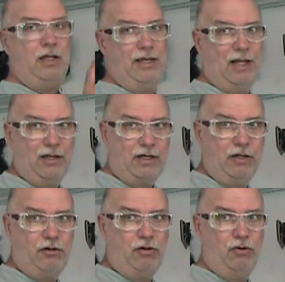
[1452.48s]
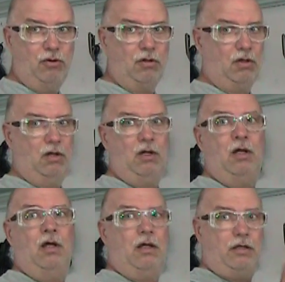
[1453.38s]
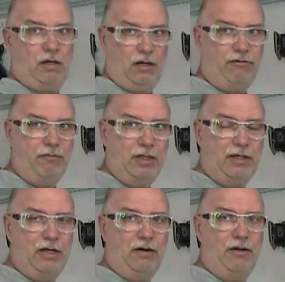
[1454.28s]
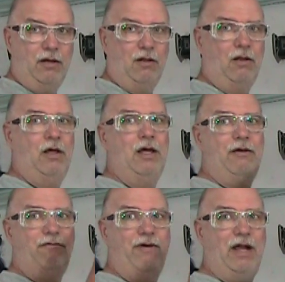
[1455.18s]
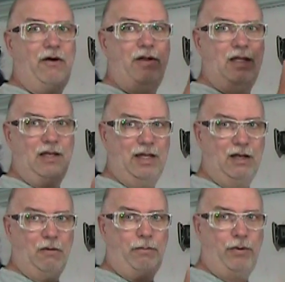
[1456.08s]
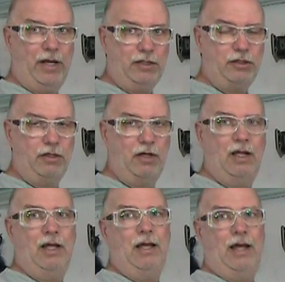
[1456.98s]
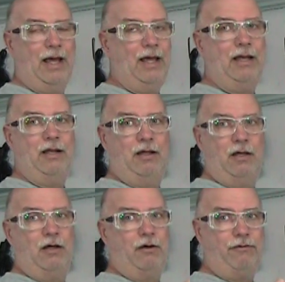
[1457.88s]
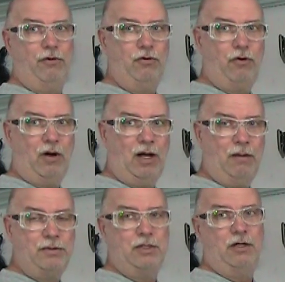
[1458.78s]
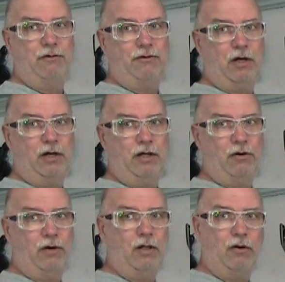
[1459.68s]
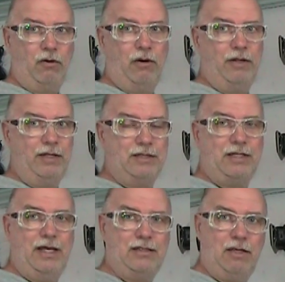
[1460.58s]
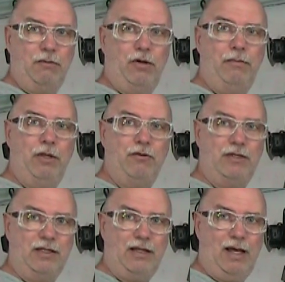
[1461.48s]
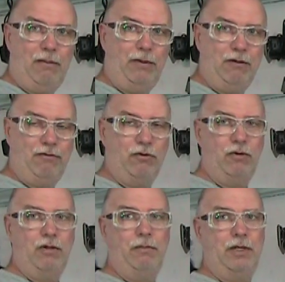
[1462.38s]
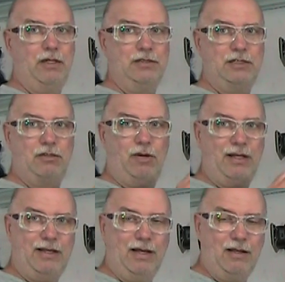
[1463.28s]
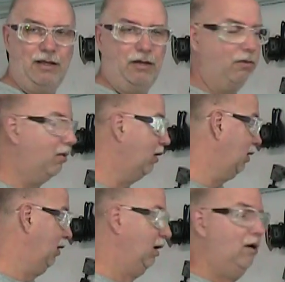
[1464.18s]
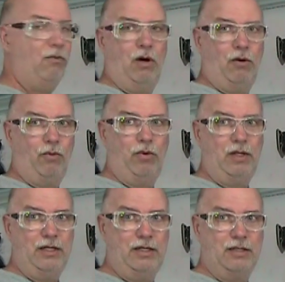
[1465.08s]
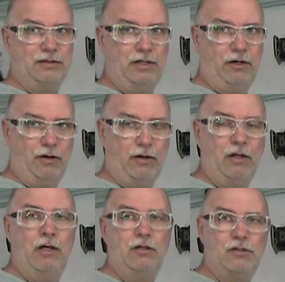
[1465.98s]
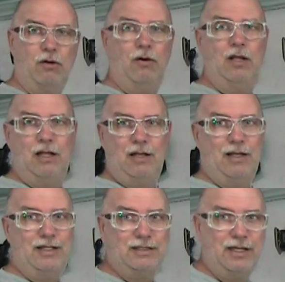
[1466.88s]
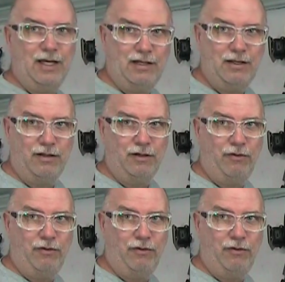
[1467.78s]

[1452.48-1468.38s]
Delicate tool, tough material, very little pressure, and a few drops of cutting oil, or in this case I'm going to be using tapping fluid because it's quite delicate work, well really doesn't hurt. So let's get to the